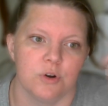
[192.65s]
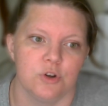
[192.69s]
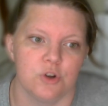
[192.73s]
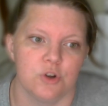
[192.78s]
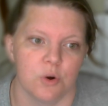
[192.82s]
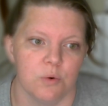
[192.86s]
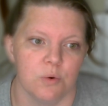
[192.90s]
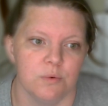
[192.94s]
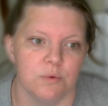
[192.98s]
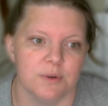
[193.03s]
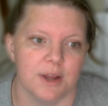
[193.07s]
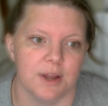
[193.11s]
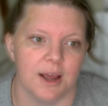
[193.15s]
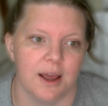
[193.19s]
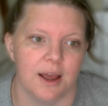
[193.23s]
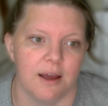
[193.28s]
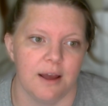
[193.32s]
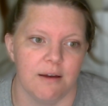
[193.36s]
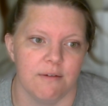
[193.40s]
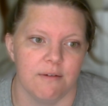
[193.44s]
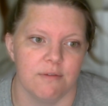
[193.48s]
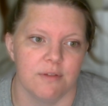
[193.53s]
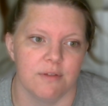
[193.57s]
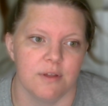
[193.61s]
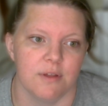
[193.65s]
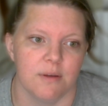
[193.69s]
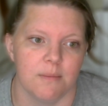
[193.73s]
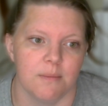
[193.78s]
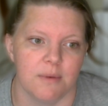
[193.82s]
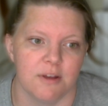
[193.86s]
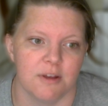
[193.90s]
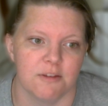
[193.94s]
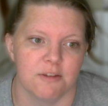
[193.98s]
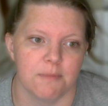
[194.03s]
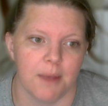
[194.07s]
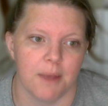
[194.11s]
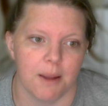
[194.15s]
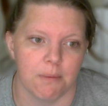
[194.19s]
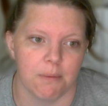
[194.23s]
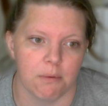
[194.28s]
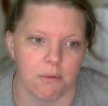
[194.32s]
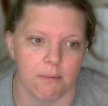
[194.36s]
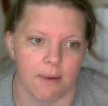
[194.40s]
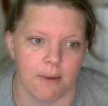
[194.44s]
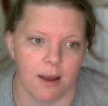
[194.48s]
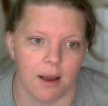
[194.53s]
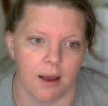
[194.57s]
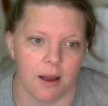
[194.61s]
don't have them as
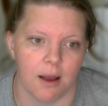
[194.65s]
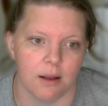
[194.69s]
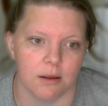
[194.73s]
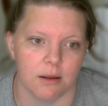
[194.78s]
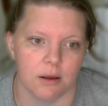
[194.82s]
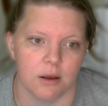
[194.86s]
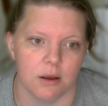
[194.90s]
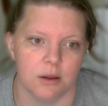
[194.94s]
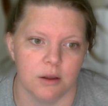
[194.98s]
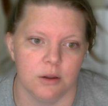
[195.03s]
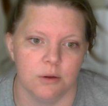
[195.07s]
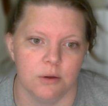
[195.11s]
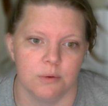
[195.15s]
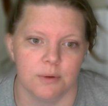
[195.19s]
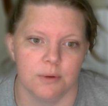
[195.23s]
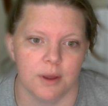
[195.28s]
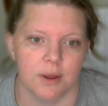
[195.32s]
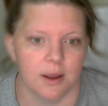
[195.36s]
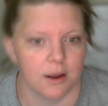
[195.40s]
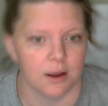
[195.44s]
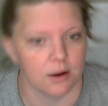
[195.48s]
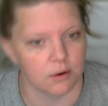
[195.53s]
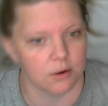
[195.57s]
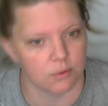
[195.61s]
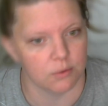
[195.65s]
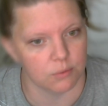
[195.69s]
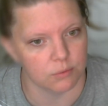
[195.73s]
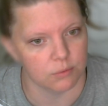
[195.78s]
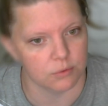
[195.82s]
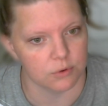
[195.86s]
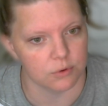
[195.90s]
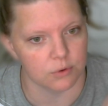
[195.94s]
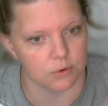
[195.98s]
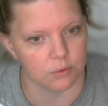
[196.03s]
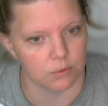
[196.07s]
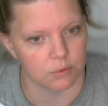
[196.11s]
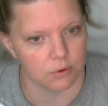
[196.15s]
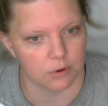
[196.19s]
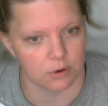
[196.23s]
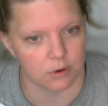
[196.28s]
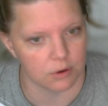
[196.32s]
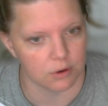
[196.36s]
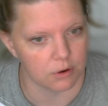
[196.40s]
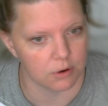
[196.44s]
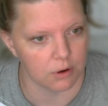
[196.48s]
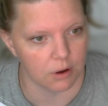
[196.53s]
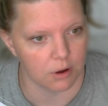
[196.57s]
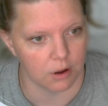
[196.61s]
paperback, you can't
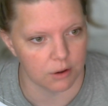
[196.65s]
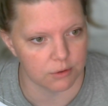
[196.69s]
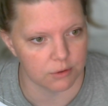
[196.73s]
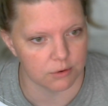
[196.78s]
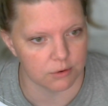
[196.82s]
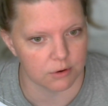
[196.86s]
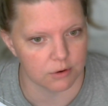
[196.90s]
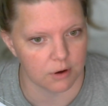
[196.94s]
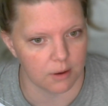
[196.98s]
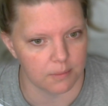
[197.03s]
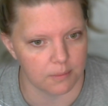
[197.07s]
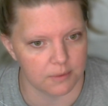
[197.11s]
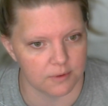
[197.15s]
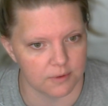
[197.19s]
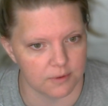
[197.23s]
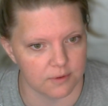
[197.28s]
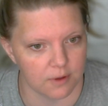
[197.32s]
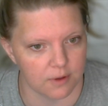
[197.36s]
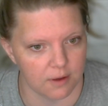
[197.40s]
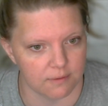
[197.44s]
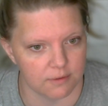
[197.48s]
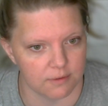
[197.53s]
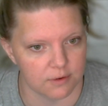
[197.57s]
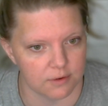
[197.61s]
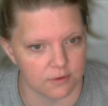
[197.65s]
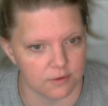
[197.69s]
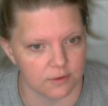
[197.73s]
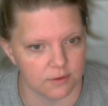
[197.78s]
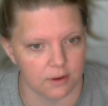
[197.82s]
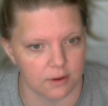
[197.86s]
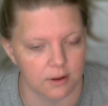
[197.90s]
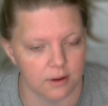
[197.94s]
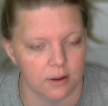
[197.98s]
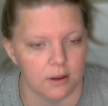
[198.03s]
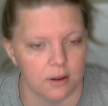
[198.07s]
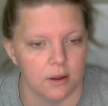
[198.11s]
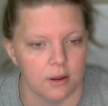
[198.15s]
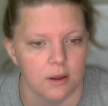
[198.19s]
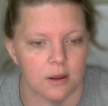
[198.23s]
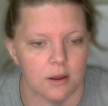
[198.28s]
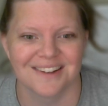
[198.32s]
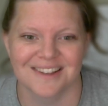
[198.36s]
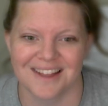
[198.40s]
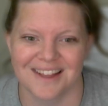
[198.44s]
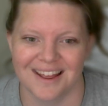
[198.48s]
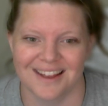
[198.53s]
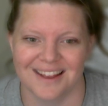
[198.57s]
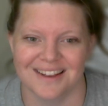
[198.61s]
order author copies, obviously.
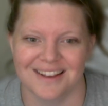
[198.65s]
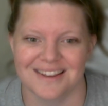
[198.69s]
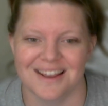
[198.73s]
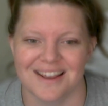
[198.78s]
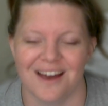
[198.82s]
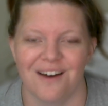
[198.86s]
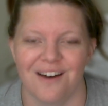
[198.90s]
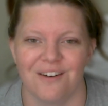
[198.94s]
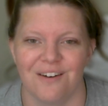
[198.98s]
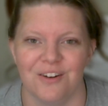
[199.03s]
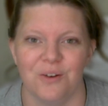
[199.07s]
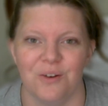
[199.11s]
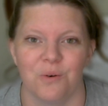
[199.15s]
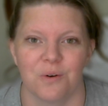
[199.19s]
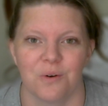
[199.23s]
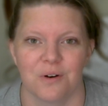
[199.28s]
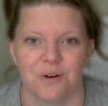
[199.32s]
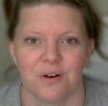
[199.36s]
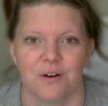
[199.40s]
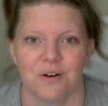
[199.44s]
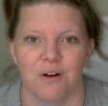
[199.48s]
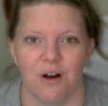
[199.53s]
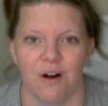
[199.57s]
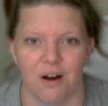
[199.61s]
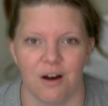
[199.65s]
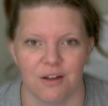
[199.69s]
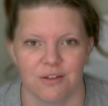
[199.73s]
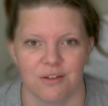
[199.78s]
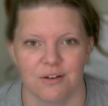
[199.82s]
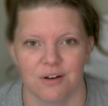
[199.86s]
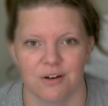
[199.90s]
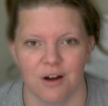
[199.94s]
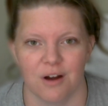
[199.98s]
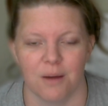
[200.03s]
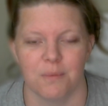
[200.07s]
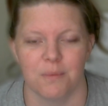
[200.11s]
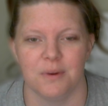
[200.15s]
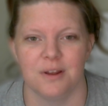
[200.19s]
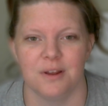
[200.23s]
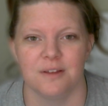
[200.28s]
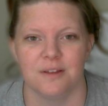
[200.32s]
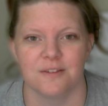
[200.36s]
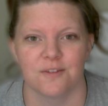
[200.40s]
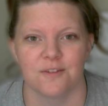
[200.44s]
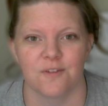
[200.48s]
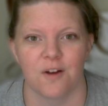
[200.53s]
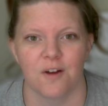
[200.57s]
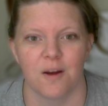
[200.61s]
That's how you order author
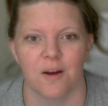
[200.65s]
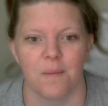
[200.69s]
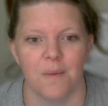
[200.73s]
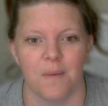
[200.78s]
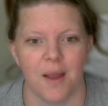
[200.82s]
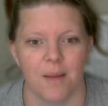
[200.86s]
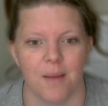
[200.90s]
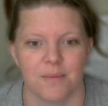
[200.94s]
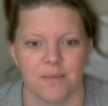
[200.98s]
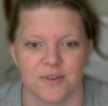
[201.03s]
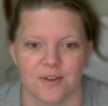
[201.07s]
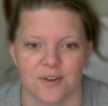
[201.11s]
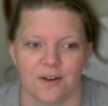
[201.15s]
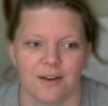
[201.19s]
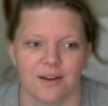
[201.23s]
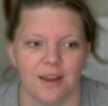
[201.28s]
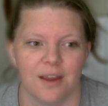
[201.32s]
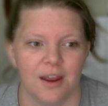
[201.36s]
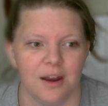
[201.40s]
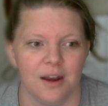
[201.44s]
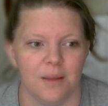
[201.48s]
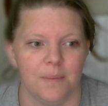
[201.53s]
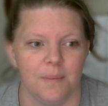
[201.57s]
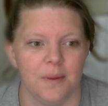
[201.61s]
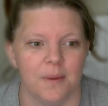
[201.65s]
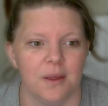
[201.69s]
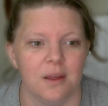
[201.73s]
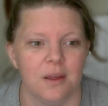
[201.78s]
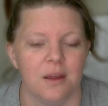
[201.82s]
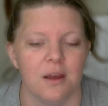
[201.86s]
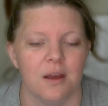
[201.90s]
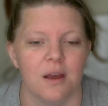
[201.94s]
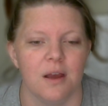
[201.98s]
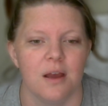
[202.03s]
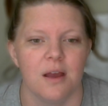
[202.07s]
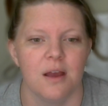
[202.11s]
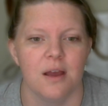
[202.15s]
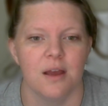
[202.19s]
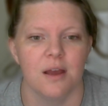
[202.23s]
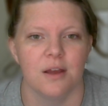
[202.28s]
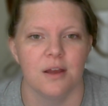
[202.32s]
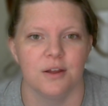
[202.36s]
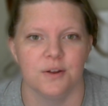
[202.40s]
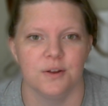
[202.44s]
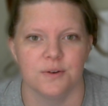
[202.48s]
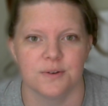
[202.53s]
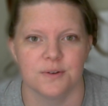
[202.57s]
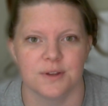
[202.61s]
copies from Amazon KDP
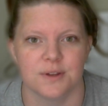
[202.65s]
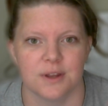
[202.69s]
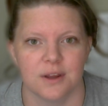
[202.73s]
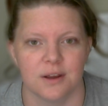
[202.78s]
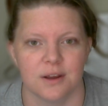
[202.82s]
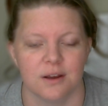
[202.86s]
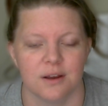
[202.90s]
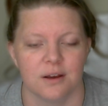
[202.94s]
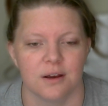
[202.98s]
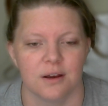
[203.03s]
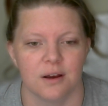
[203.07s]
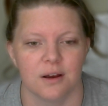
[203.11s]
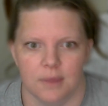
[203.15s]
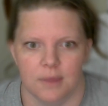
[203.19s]
using,